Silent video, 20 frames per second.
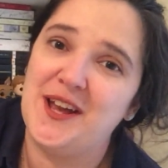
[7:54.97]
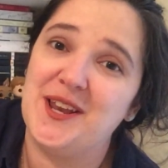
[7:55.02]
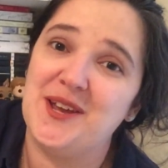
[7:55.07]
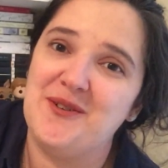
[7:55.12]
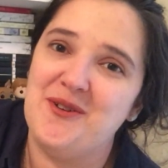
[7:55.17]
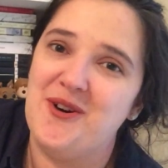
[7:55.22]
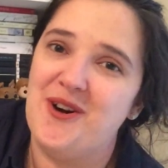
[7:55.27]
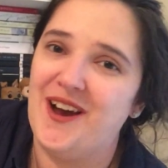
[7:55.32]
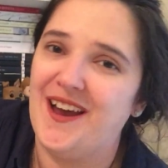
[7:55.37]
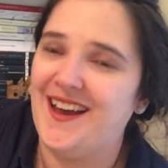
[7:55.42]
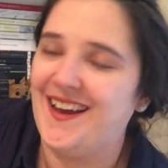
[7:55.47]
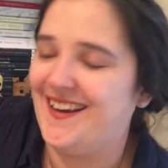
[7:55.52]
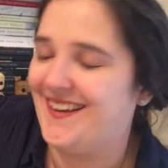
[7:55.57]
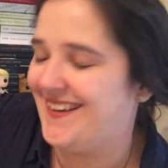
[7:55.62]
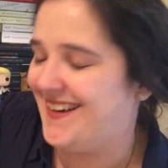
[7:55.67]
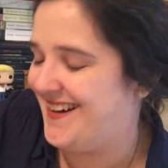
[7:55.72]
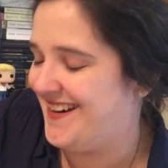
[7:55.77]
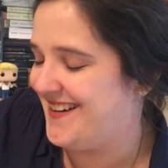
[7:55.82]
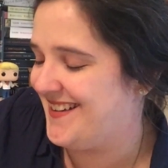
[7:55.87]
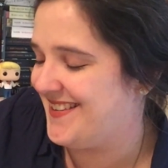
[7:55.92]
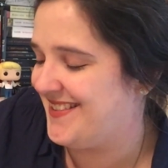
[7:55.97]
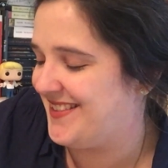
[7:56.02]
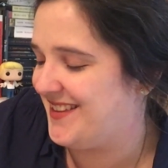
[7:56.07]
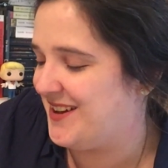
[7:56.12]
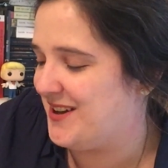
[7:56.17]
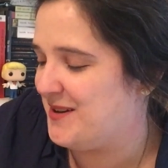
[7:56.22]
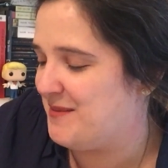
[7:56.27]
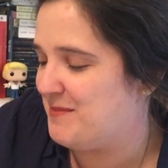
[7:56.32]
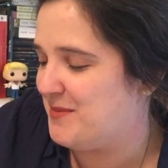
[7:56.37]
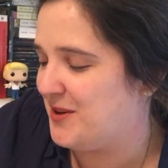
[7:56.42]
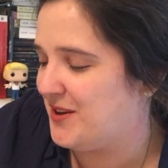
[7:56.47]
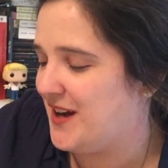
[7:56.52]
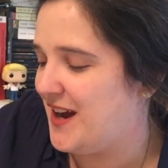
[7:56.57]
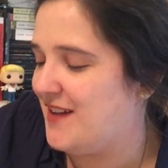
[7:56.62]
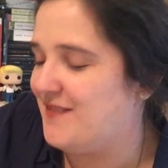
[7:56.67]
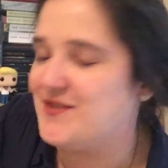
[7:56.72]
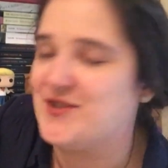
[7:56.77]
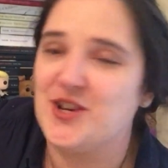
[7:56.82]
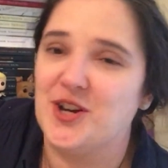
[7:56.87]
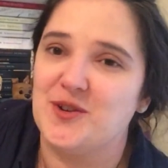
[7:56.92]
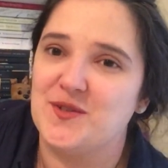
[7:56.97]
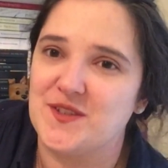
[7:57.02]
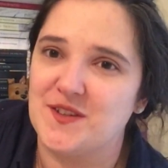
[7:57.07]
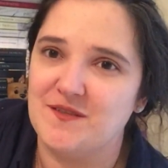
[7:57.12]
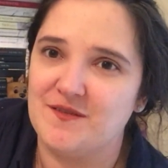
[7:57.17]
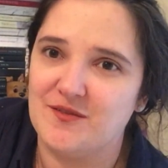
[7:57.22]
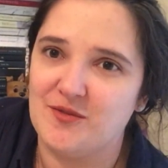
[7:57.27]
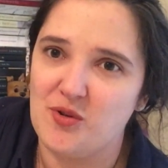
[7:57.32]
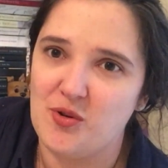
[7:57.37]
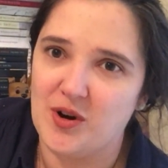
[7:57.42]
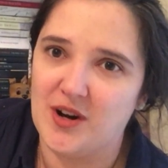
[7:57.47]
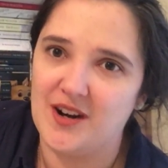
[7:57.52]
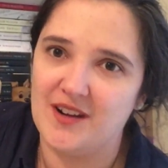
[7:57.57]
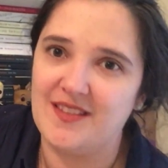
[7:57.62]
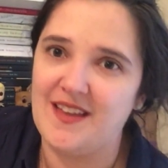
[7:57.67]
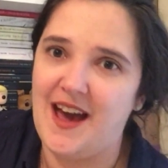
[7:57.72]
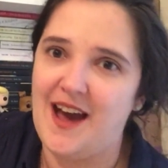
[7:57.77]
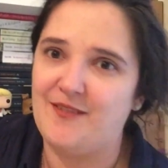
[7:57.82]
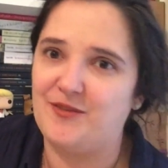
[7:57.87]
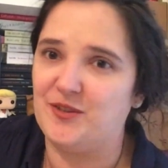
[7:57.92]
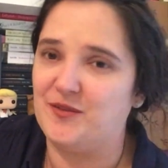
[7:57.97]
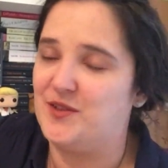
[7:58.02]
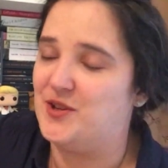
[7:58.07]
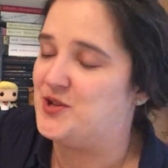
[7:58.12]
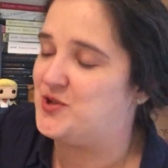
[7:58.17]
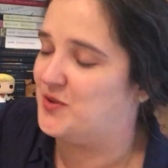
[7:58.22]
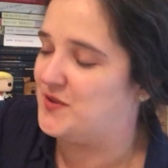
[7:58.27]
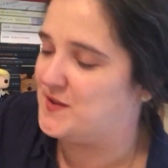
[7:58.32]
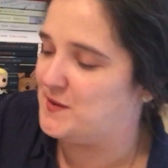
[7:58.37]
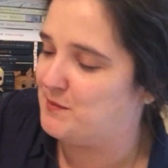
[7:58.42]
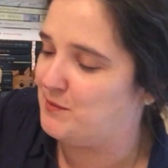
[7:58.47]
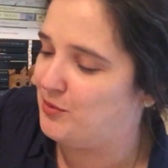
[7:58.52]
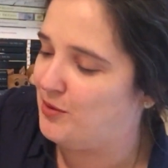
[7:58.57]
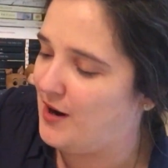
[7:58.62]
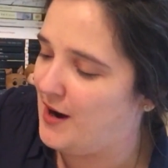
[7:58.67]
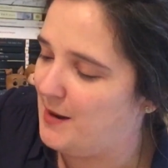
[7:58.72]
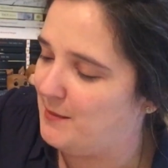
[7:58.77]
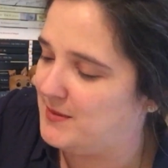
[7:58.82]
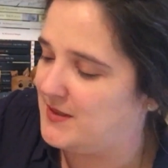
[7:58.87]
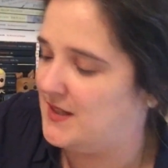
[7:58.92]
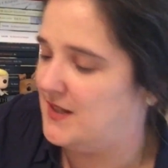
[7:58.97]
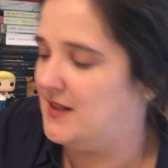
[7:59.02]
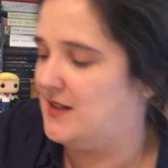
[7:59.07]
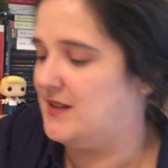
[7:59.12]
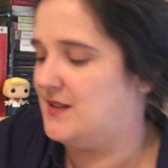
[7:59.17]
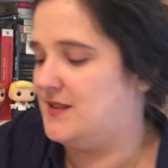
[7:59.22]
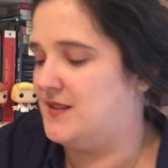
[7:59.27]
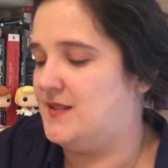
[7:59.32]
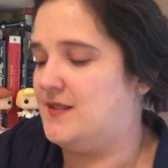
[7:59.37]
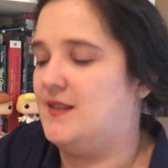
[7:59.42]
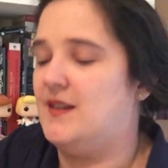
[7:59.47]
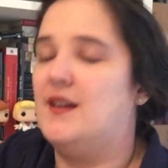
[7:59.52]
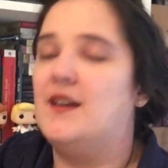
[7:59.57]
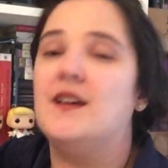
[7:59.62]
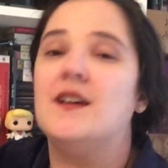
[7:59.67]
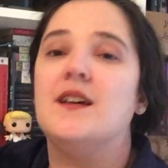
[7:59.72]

anyway, the book I've chosen for the Afrofuturism prompt is